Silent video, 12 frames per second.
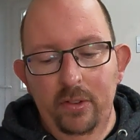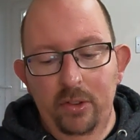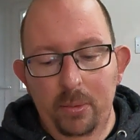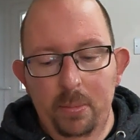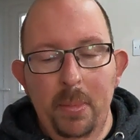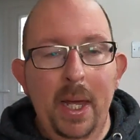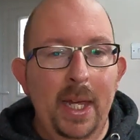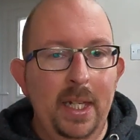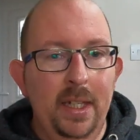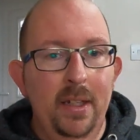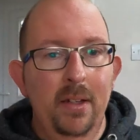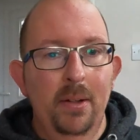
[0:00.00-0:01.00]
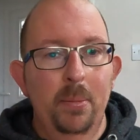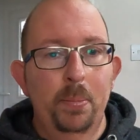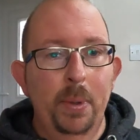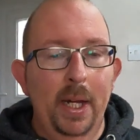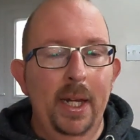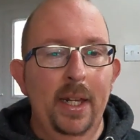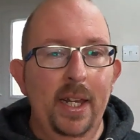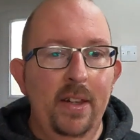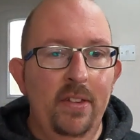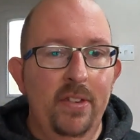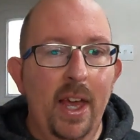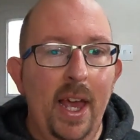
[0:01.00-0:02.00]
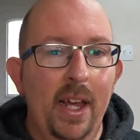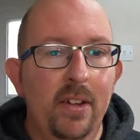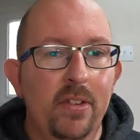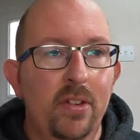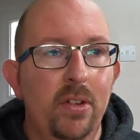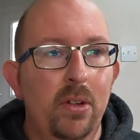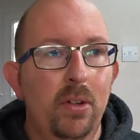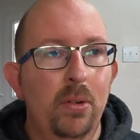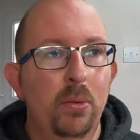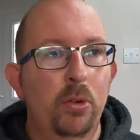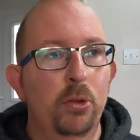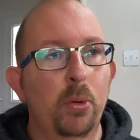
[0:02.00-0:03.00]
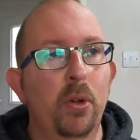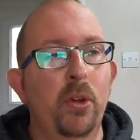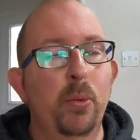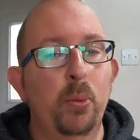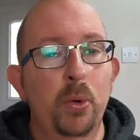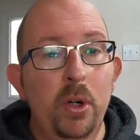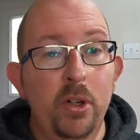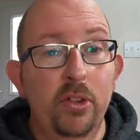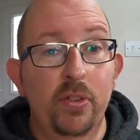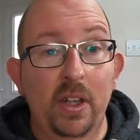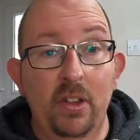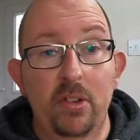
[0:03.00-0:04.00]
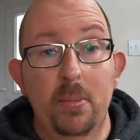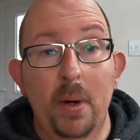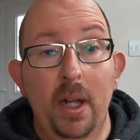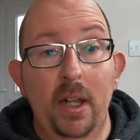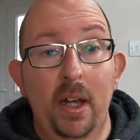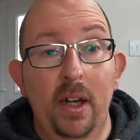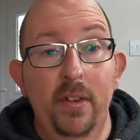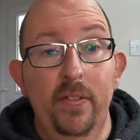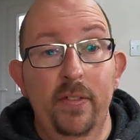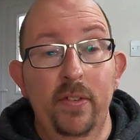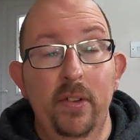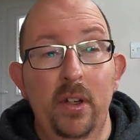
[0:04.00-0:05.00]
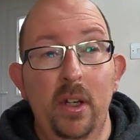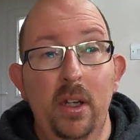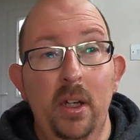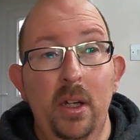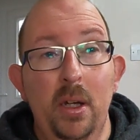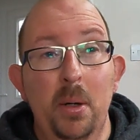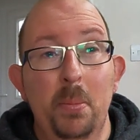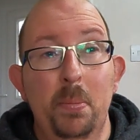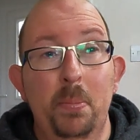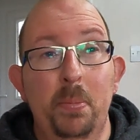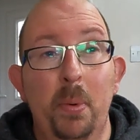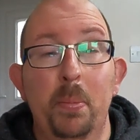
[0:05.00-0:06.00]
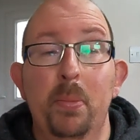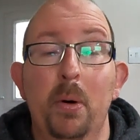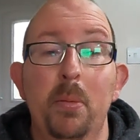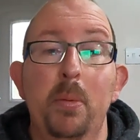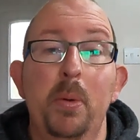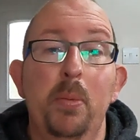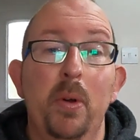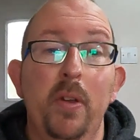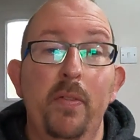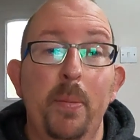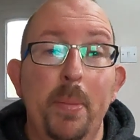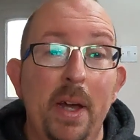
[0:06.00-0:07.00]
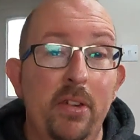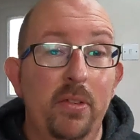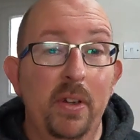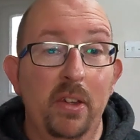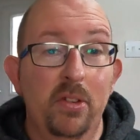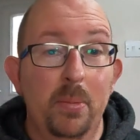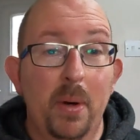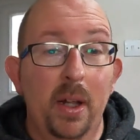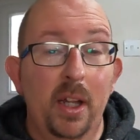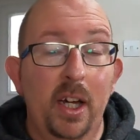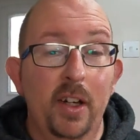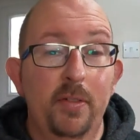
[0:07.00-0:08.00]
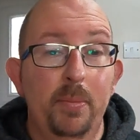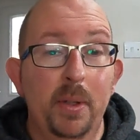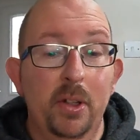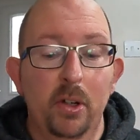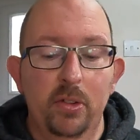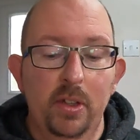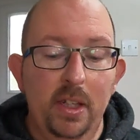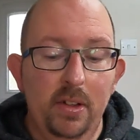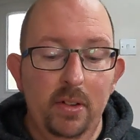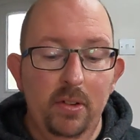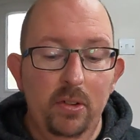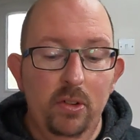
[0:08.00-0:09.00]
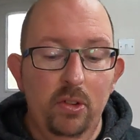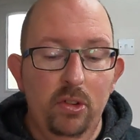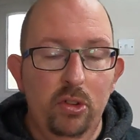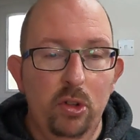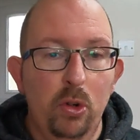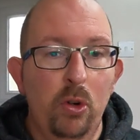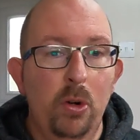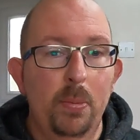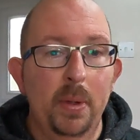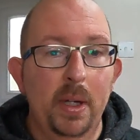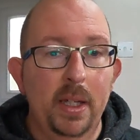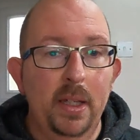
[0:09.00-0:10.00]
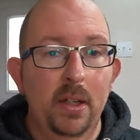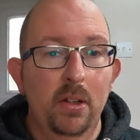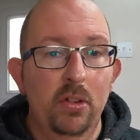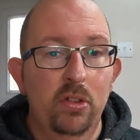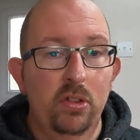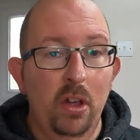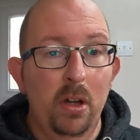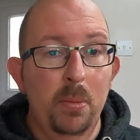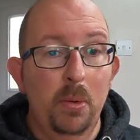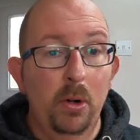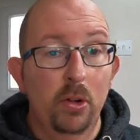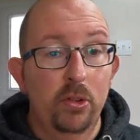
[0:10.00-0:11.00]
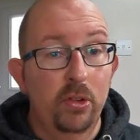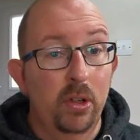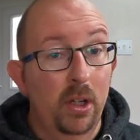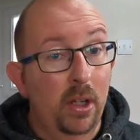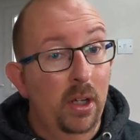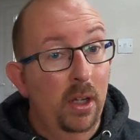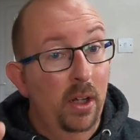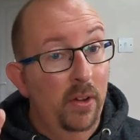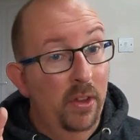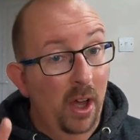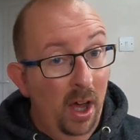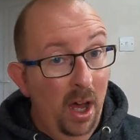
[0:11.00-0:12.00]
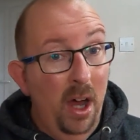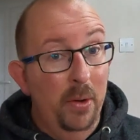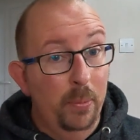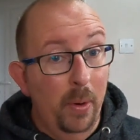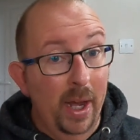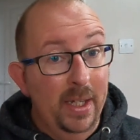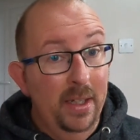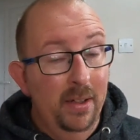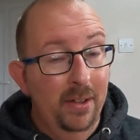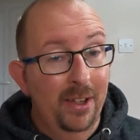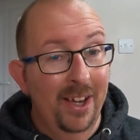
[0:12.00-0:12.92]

To me, being in debt was one of the worst things in my life, but probably one of the best things in my life, because it taught me so much the hard way.